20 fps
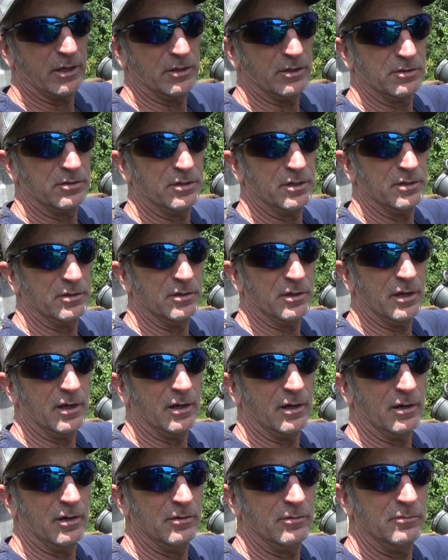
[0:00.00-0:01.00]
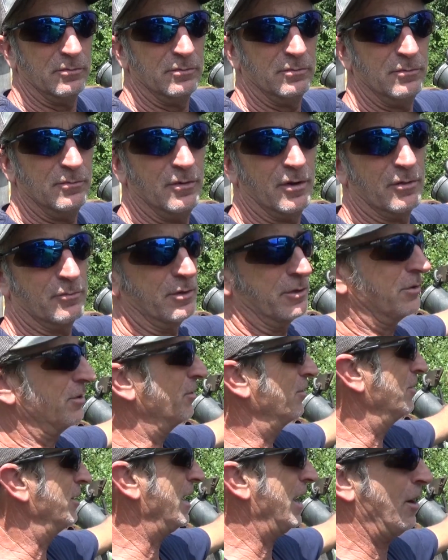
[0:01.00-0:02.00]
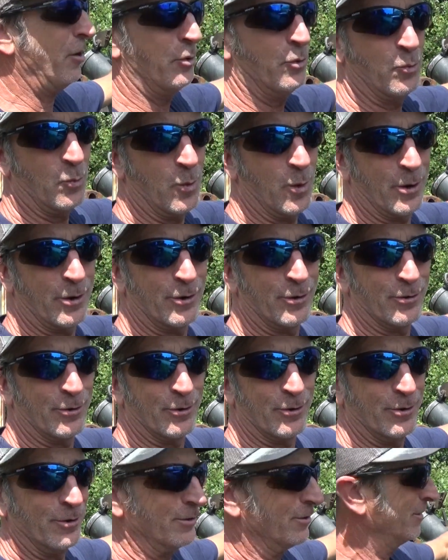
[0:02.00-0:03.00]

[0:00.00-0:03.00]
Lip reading: a decision there, whether we turn down the water or